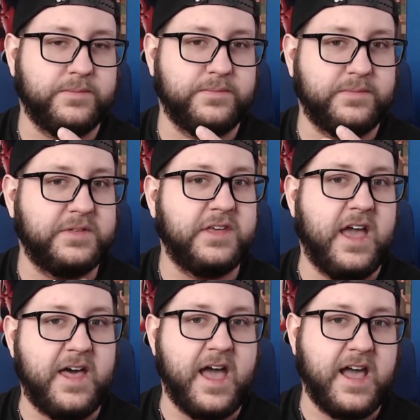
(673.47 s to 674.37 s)

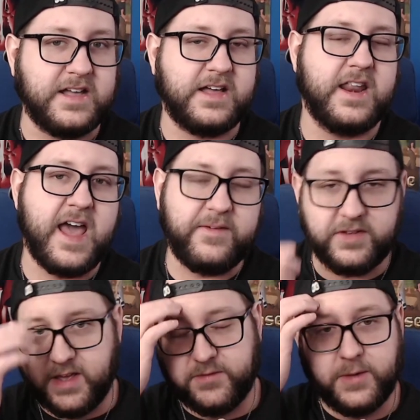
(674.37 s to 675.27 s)
yeah, I kind of have to
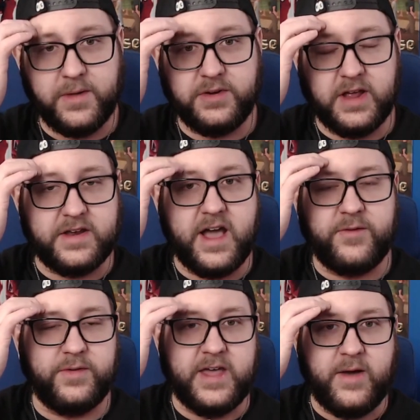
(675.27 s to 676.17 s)
give WD a knock
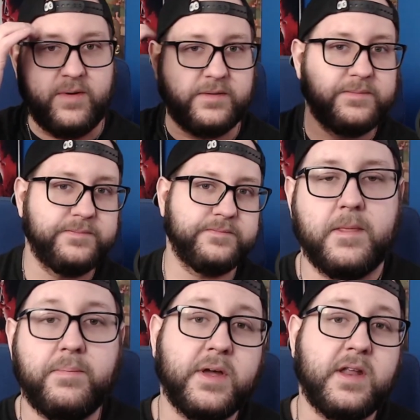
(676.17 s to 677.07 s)
for that one.
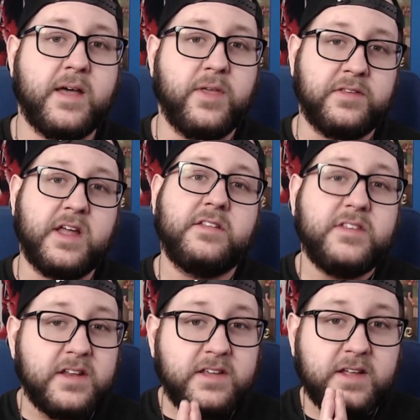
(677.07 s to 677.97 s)
But at least I
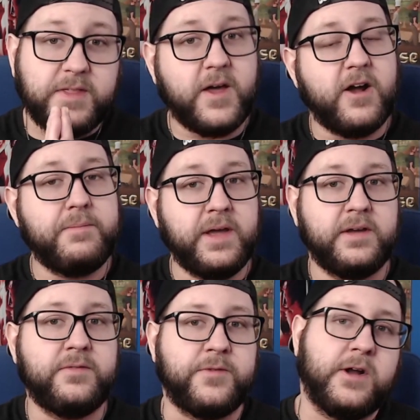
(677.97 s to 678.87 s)
did get the RMA
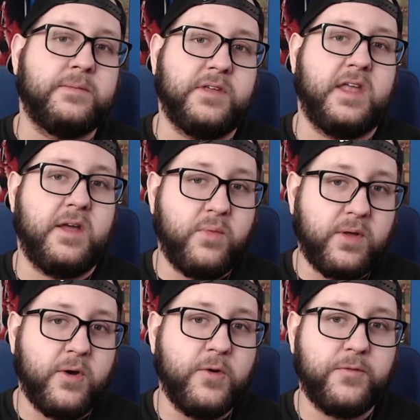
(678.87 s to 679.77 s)
confirmed, and it will
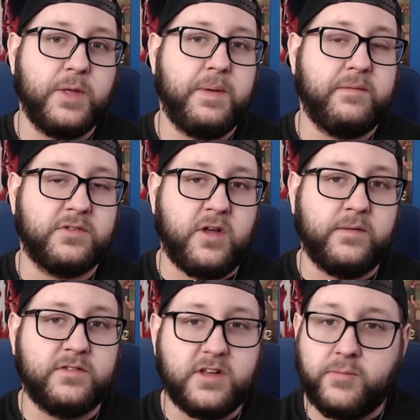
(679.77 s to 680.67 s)
hopefully be resolved
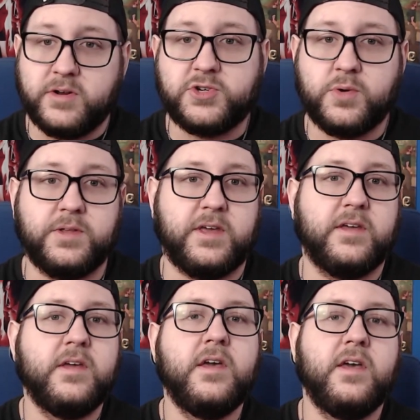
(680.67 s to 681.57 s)
somewhat shortly.
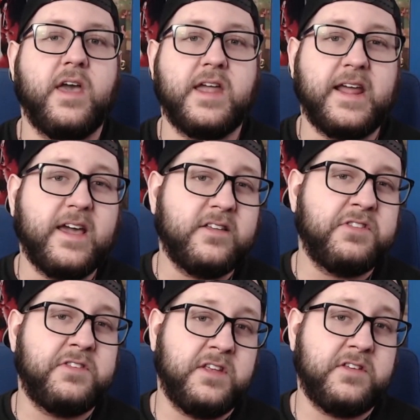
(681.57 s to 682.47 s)
And I guess
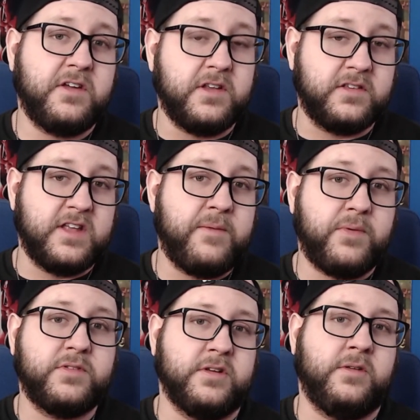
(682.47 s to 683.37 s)
this is a good example
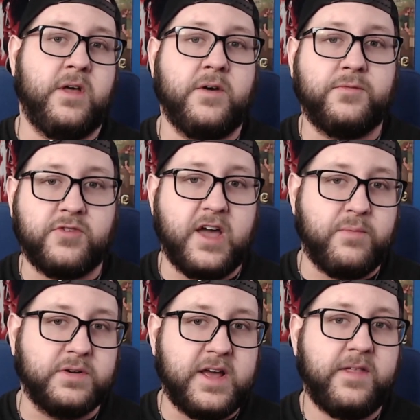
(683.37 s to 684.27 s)
still of drive
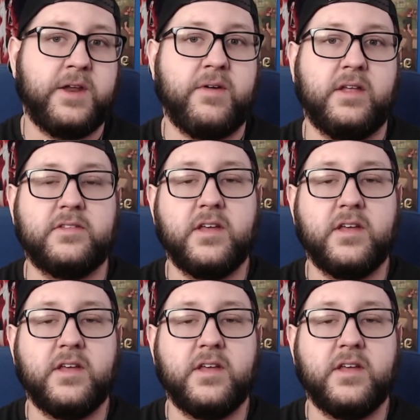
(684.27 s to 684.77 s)
mortality rates